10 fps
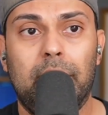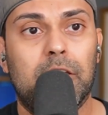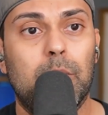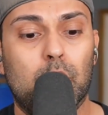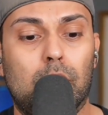I
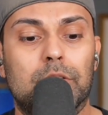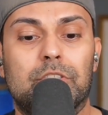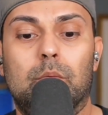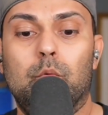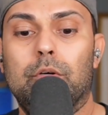came across
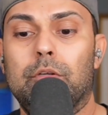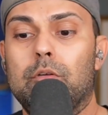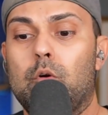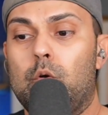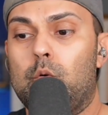someone
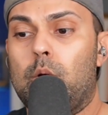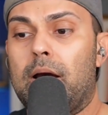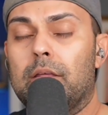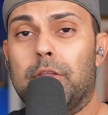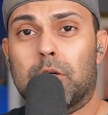who
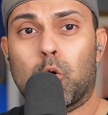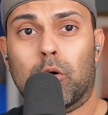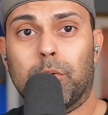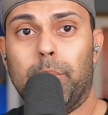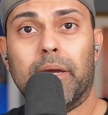had their
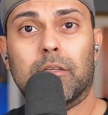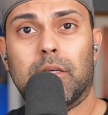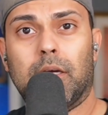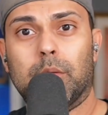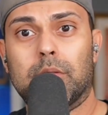corporate bank
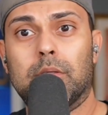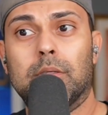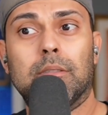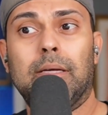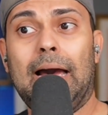account
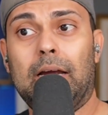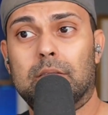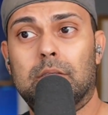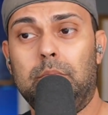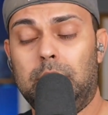
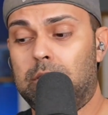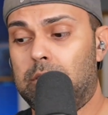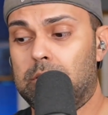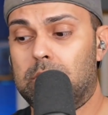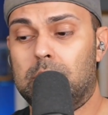hacked
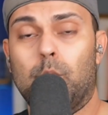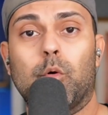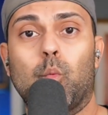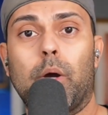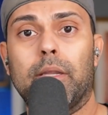because
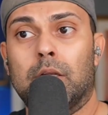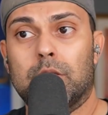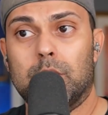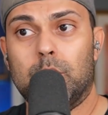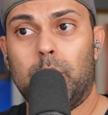someone went
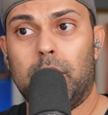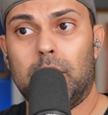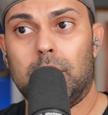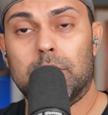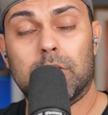to
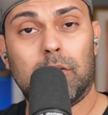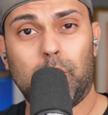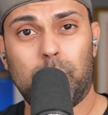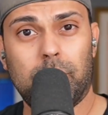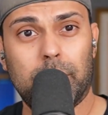a cell
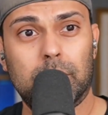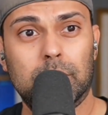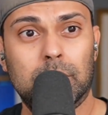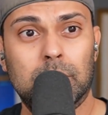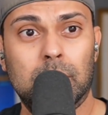phone provider,
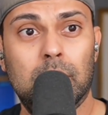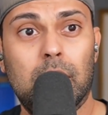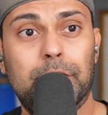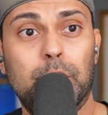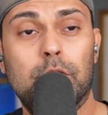
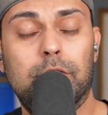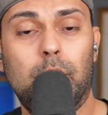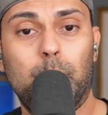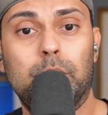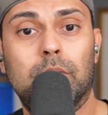got a new
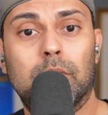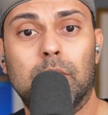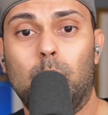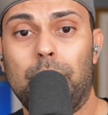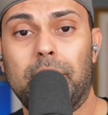phone
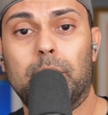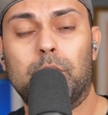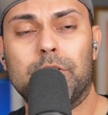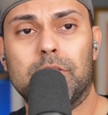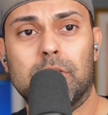with that
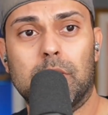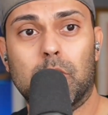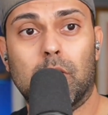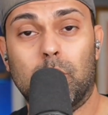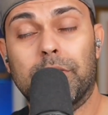person's SIM
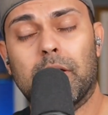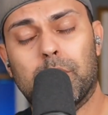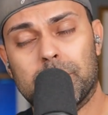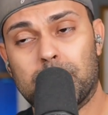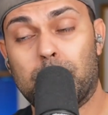card, with that
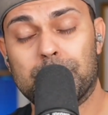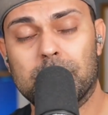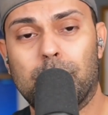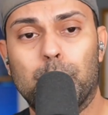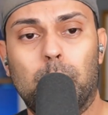person's
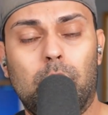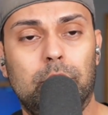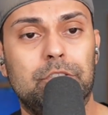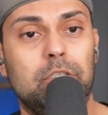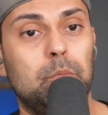phone number on
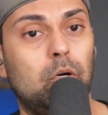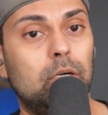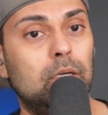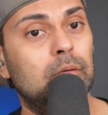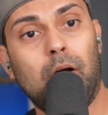their SIM
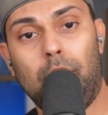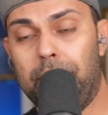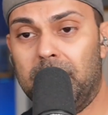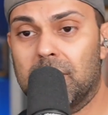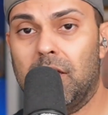card,
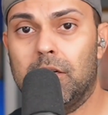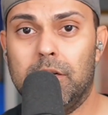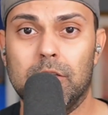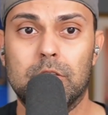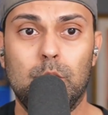authenticated
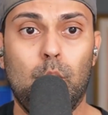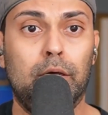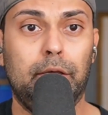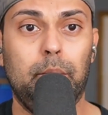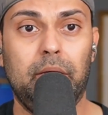into
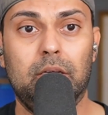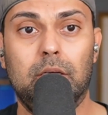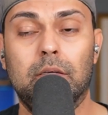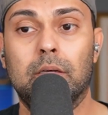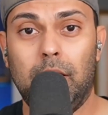online
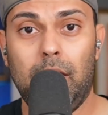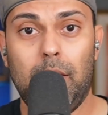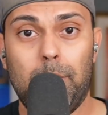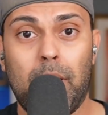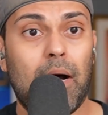banking,
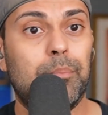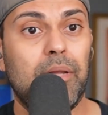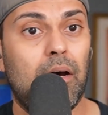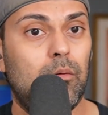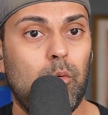and popped
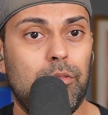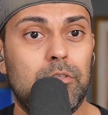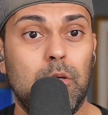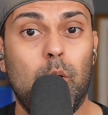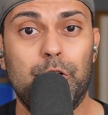out with
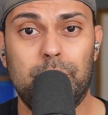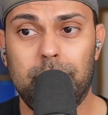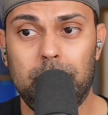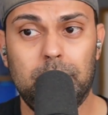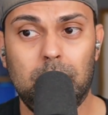
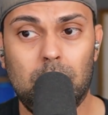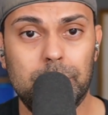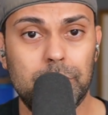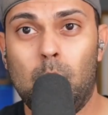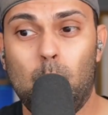250
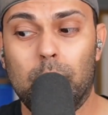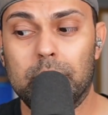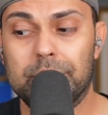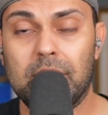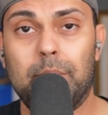large. What
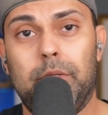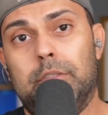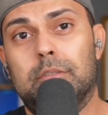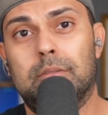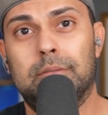could have stopped
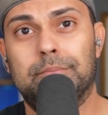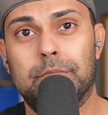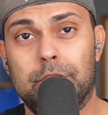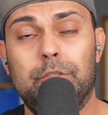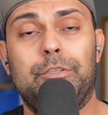this?
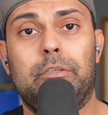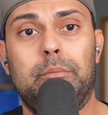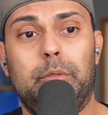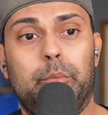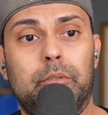Seriously,
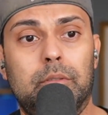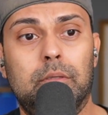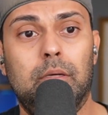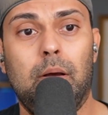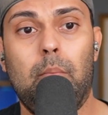people.
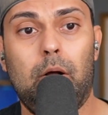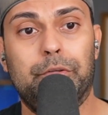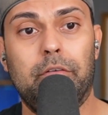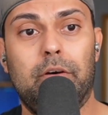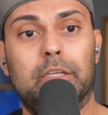
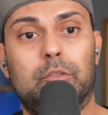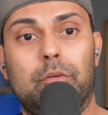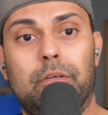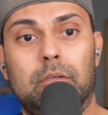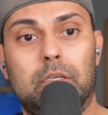Multi-factor
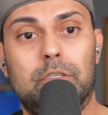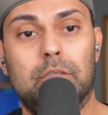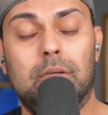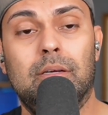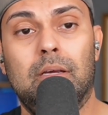authentication.